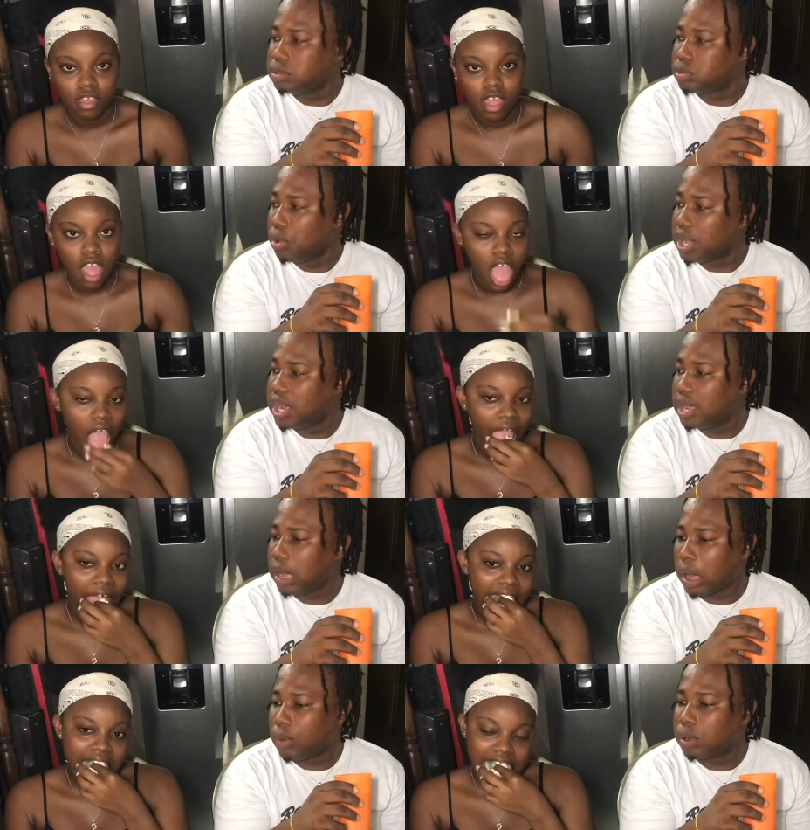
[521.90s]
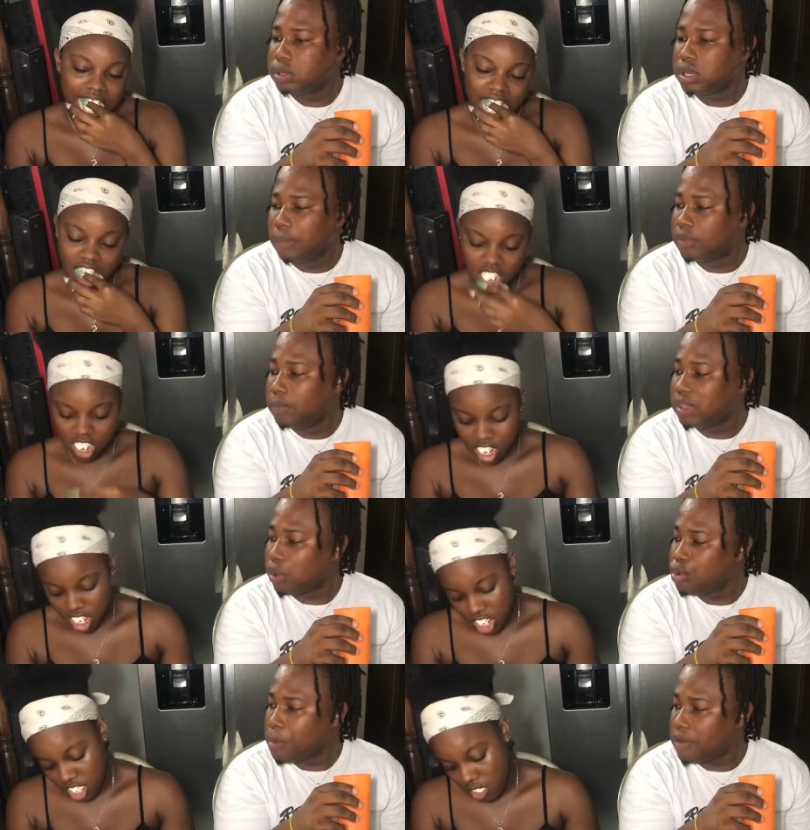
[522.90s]
Speaker 1: When I get out, them come
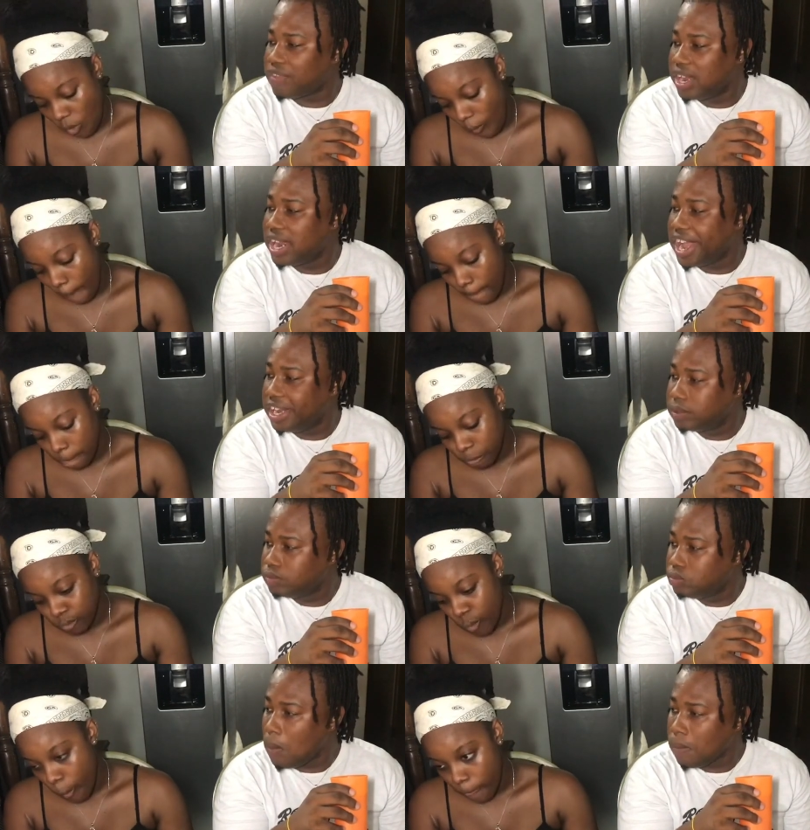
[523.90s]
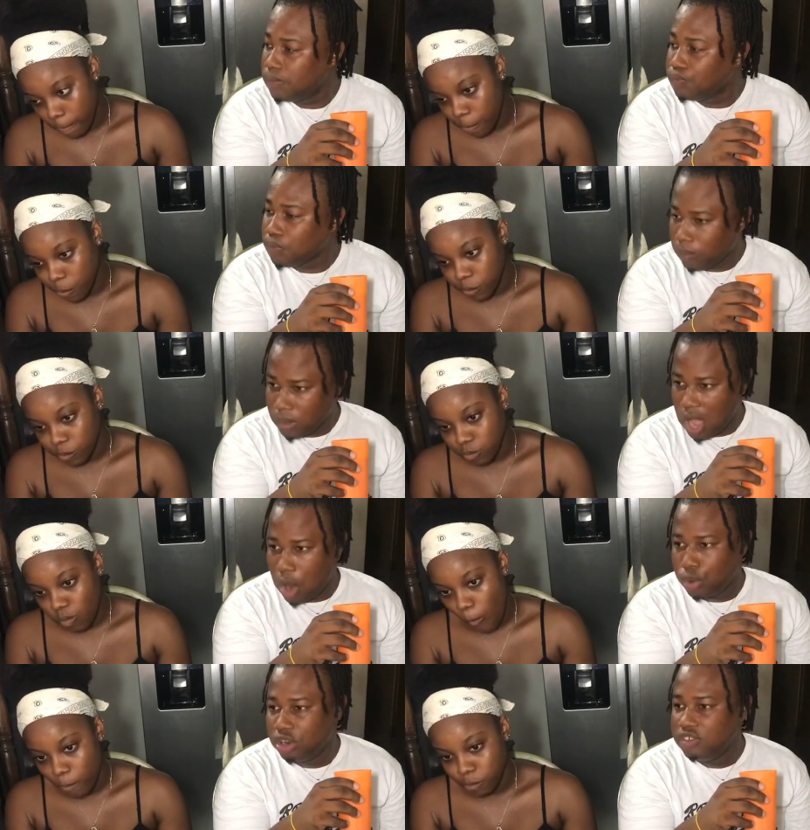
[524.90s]
take me after 9.
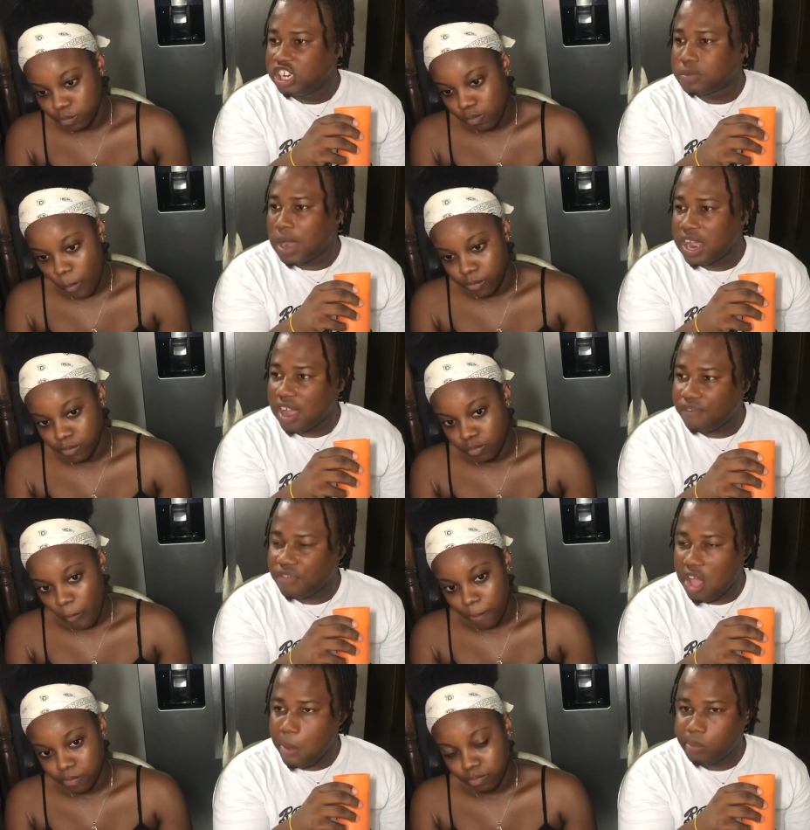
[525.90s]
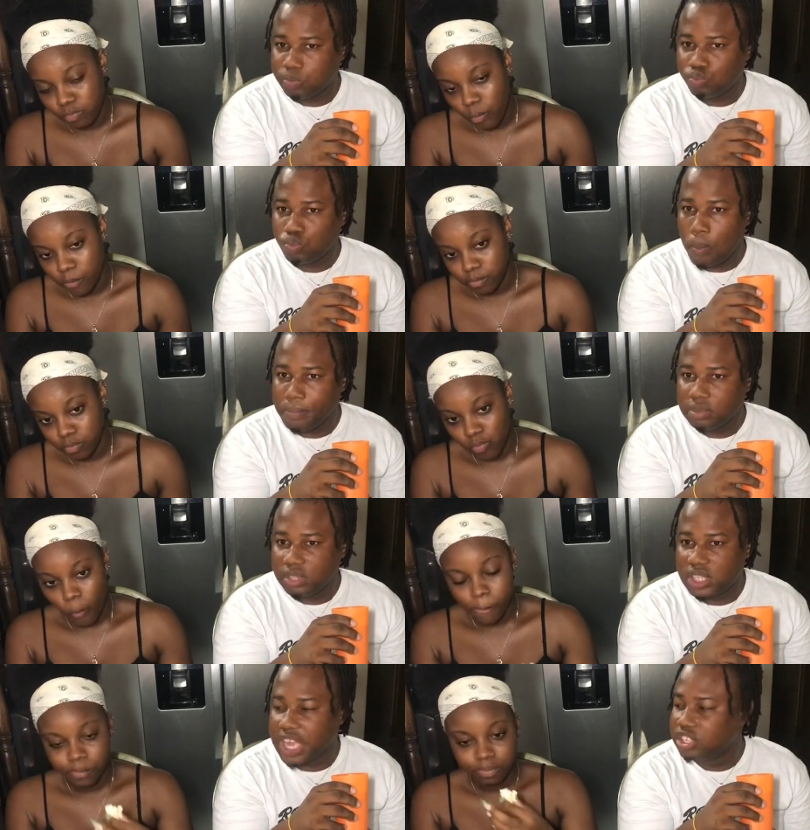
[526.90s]
I want to reach by after
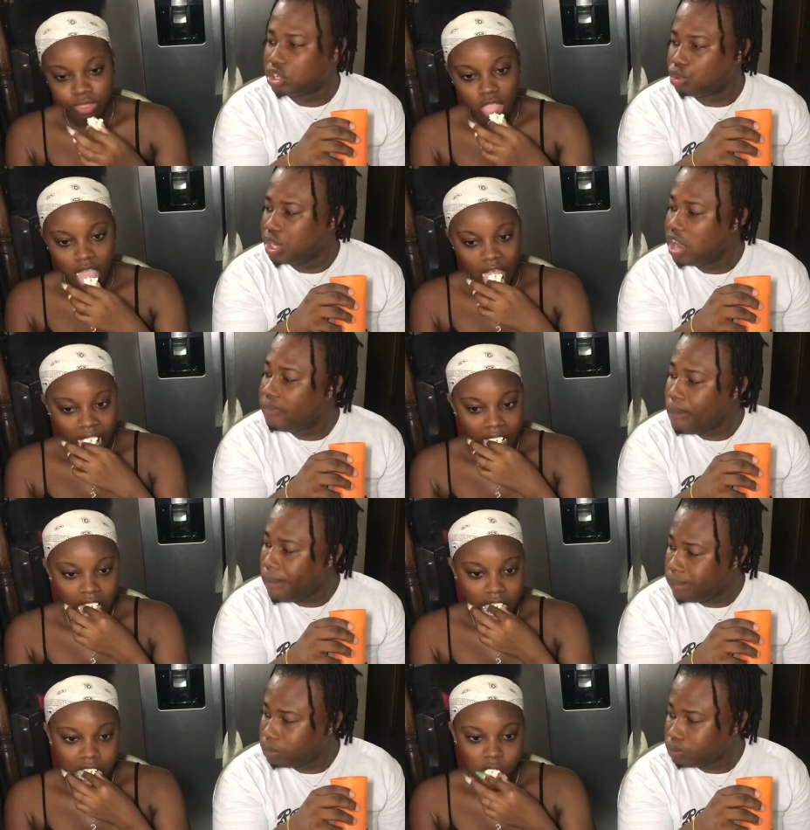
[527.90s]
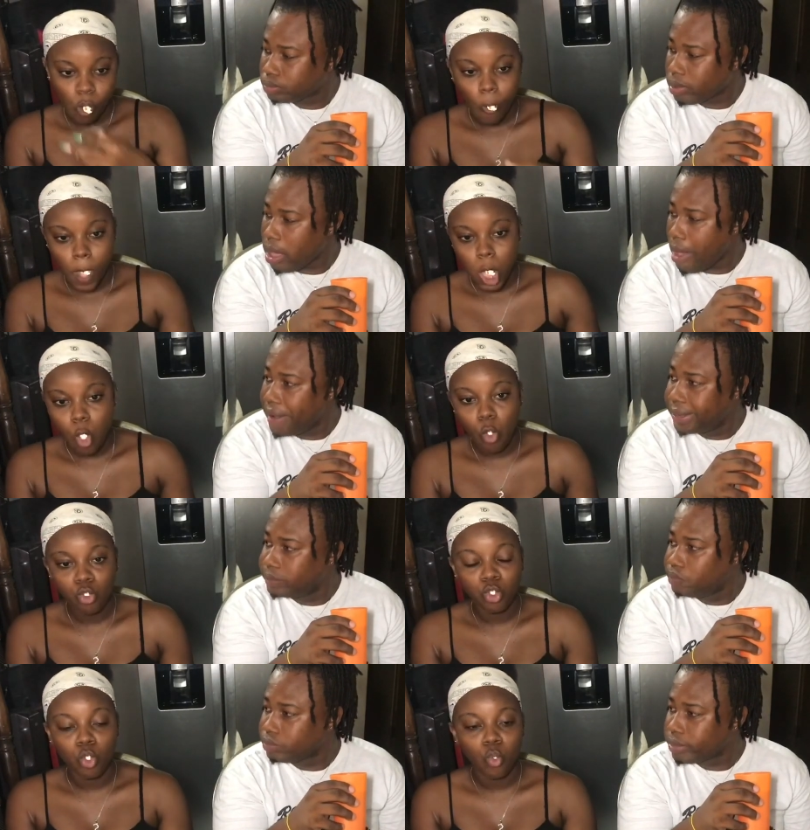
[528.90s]
10 to 11.
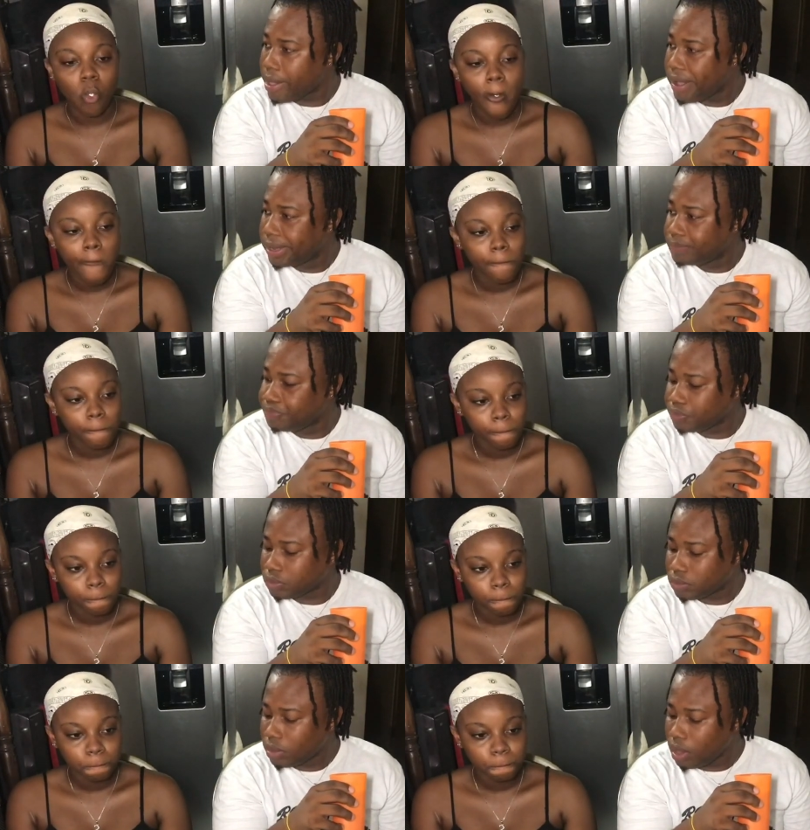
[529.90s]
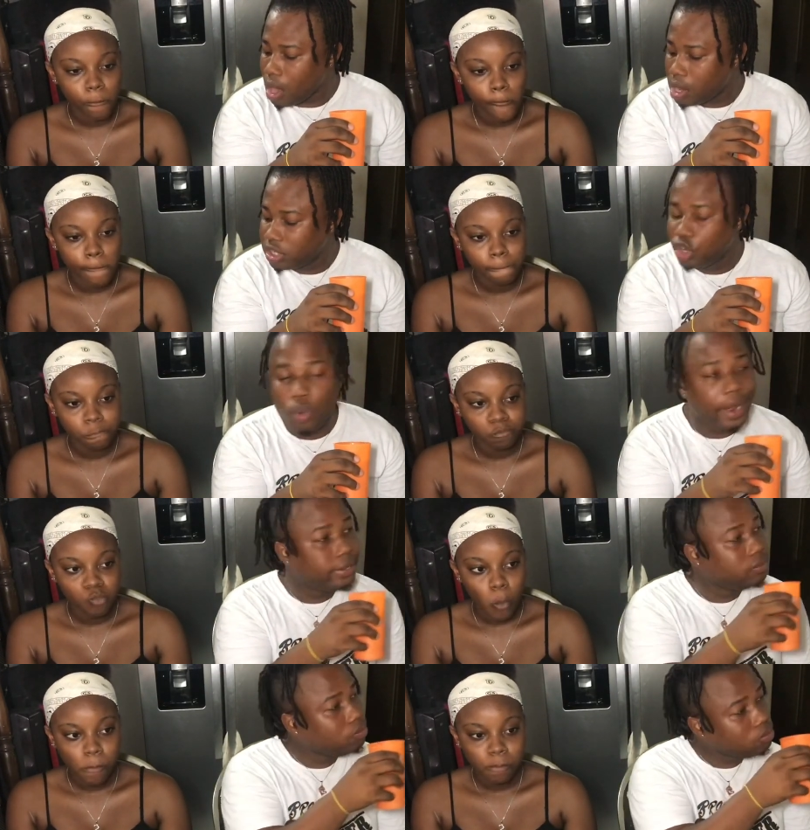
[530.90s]
Mm -mm. You
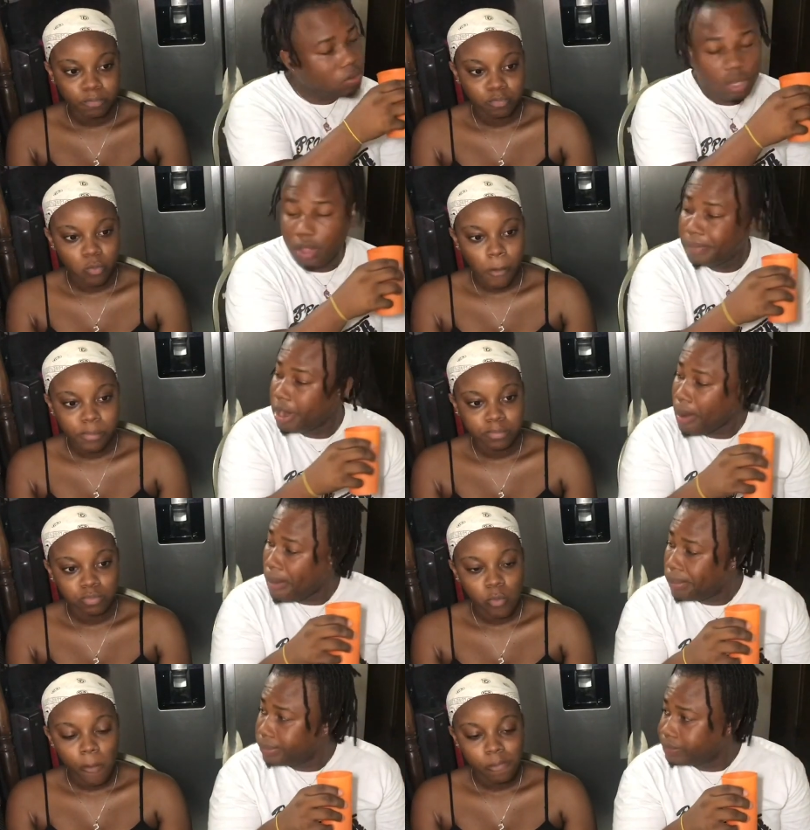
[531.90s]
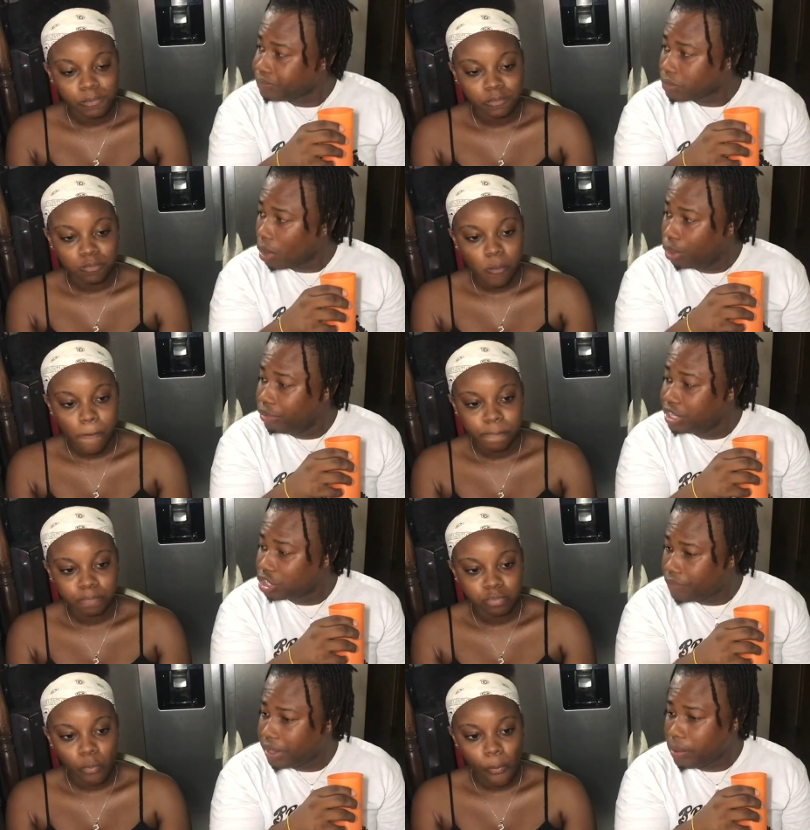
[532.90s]
and something there. I want to
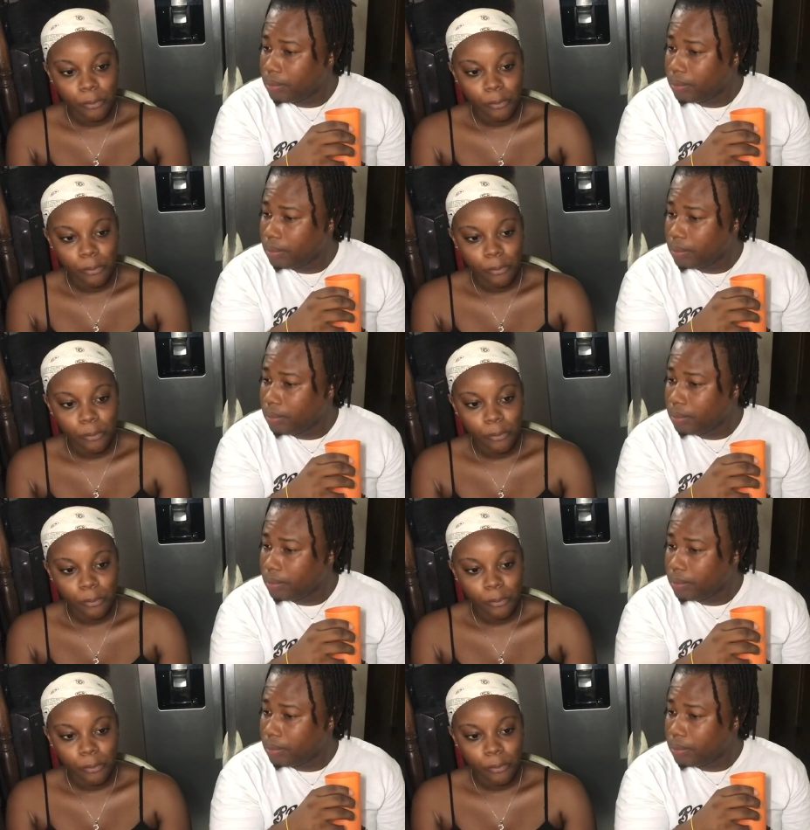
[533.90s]
reach up there.